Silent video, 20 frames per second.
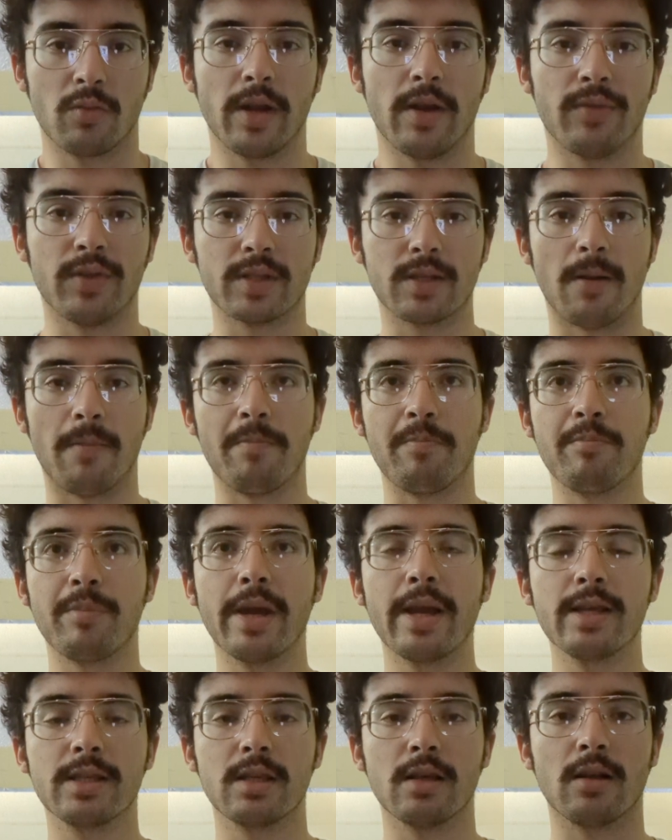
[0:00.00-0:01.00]
we have this
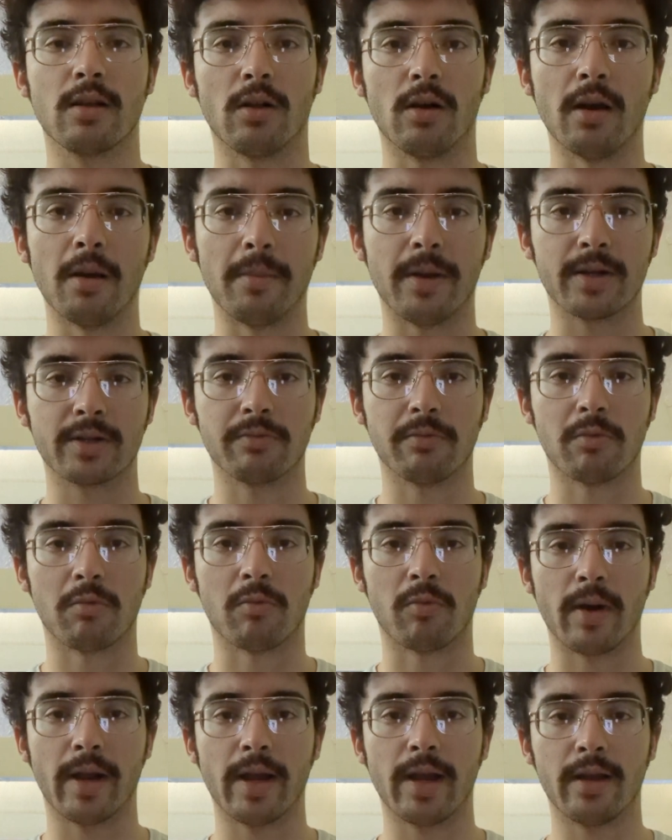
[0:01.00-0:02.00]
amazing climax where
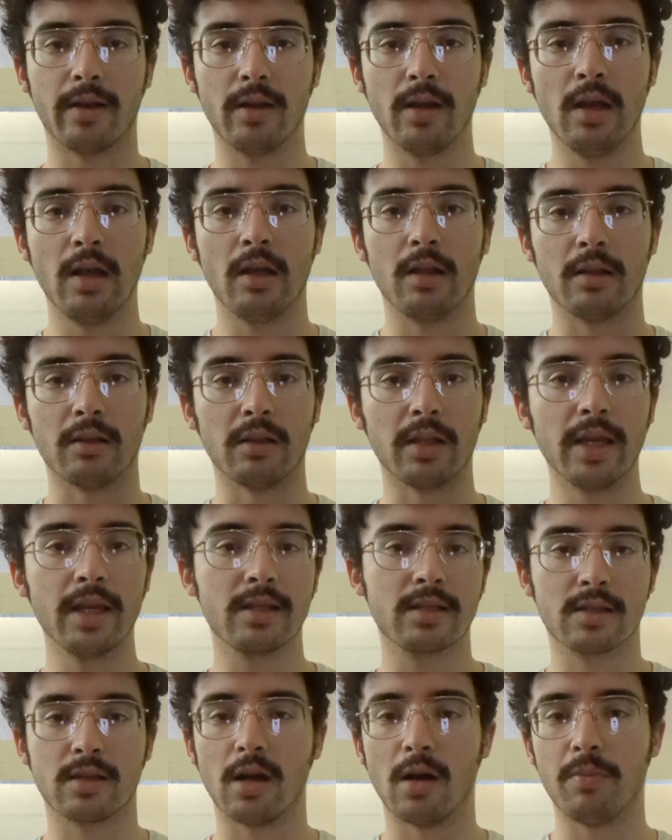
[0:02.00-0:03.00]
Rand
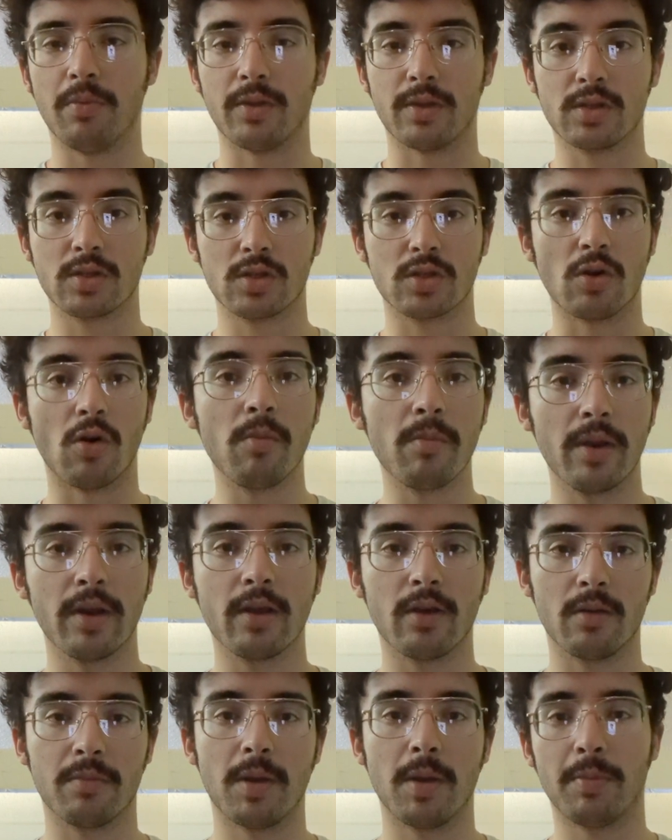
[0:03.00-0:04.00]
links up with so
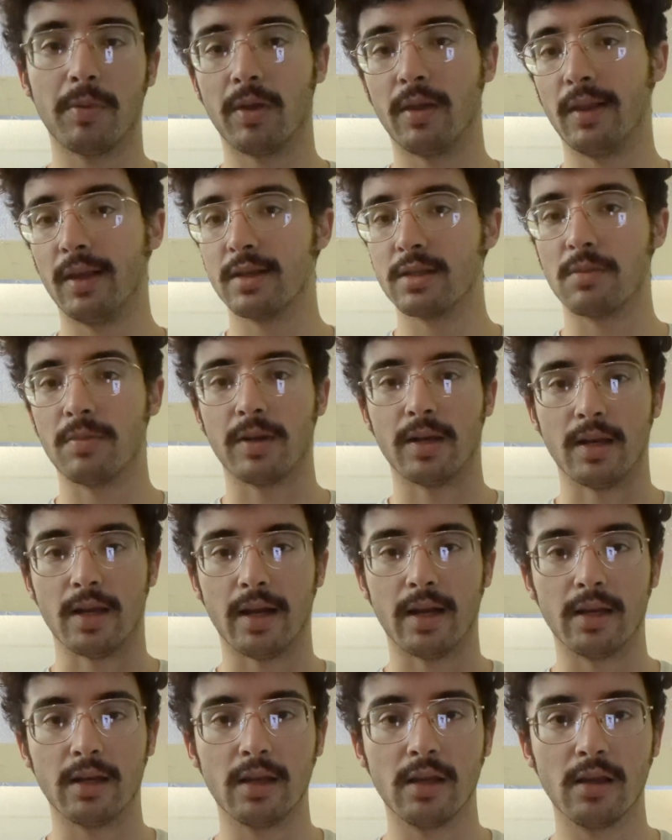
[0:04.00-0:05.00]
many other people. He links up with
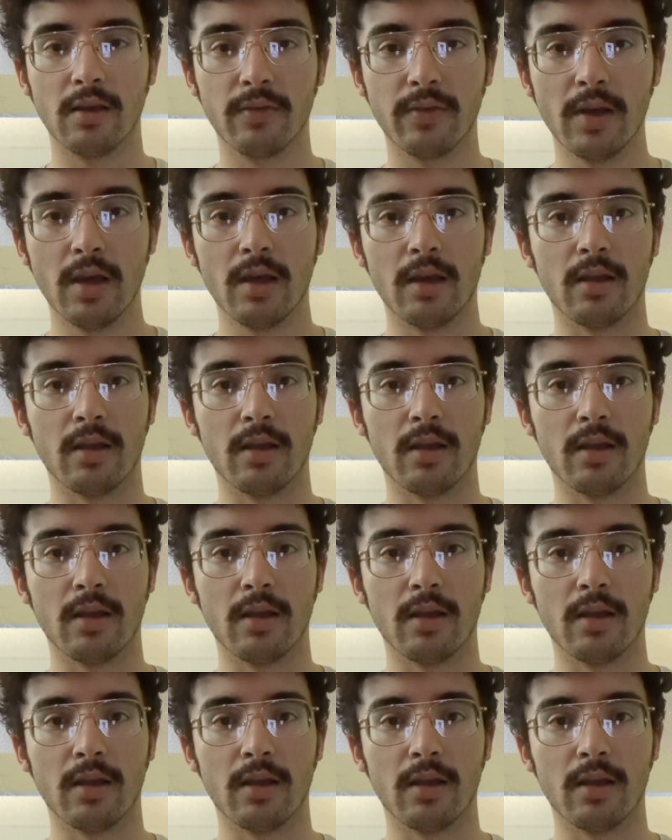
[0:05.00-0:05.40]
Nynaeve.